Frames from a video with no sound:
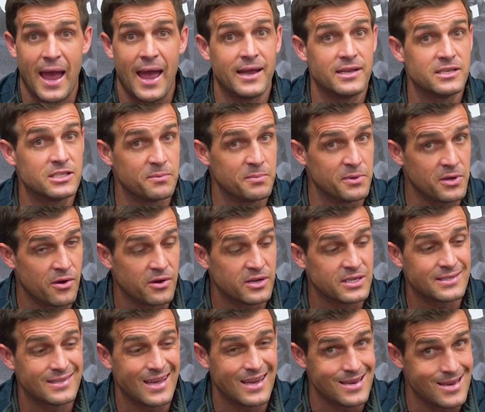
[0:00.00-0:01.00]
and to be
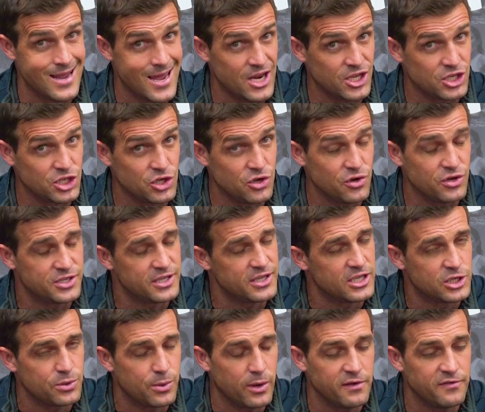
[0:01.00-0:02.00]
honest, they needed to use it in
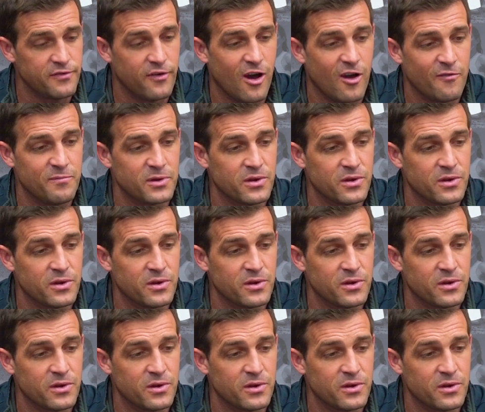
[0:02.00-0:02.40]
the 25